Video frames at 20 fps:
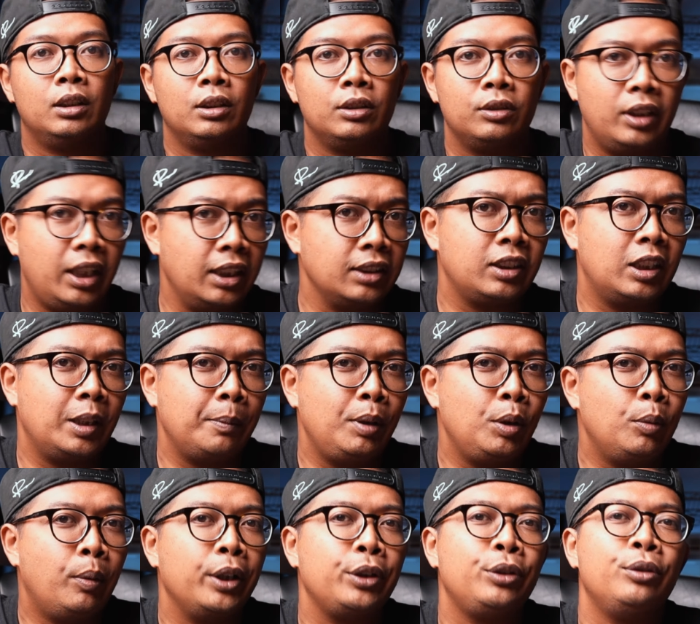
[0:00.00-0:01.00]
So that's gonna
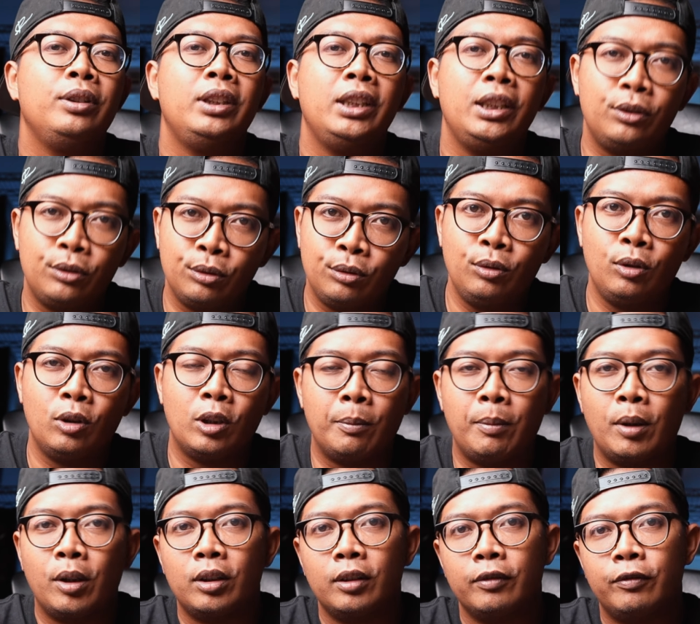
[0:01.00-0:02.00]
be what you need to know
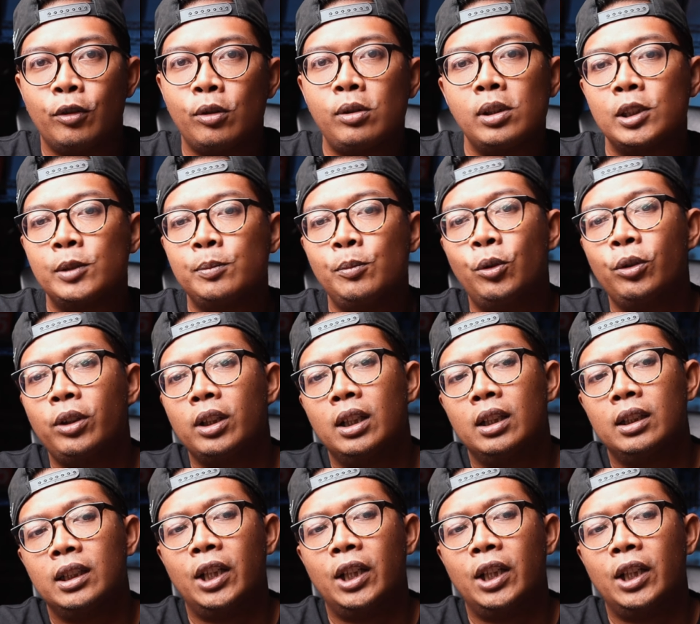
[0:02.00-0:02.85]
about the focus mode.